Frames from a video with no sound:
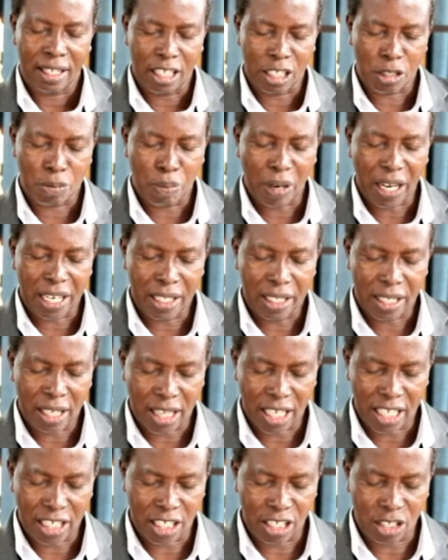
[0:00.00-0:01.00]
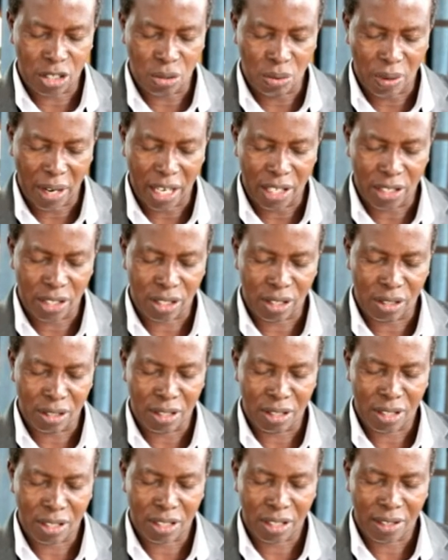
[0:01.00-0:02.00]
despite the
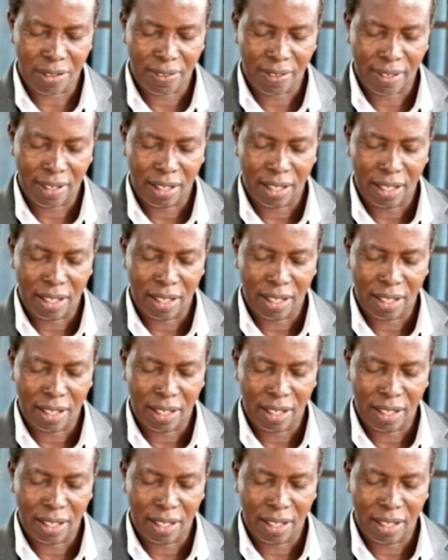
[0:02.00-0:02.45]
situations.